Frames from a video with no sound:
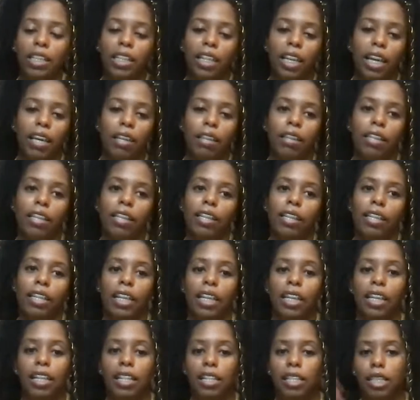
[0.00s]
And then
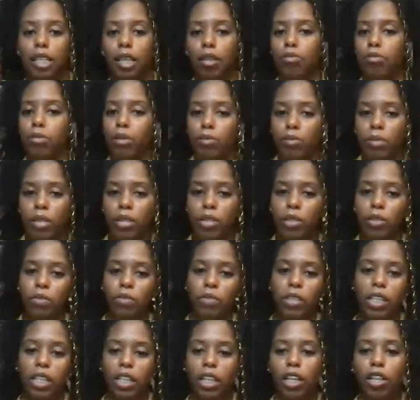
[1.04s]
any supplemental
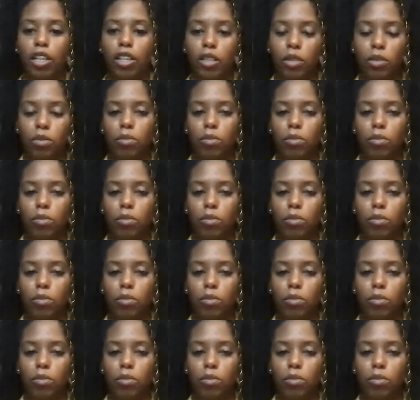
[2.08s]
videos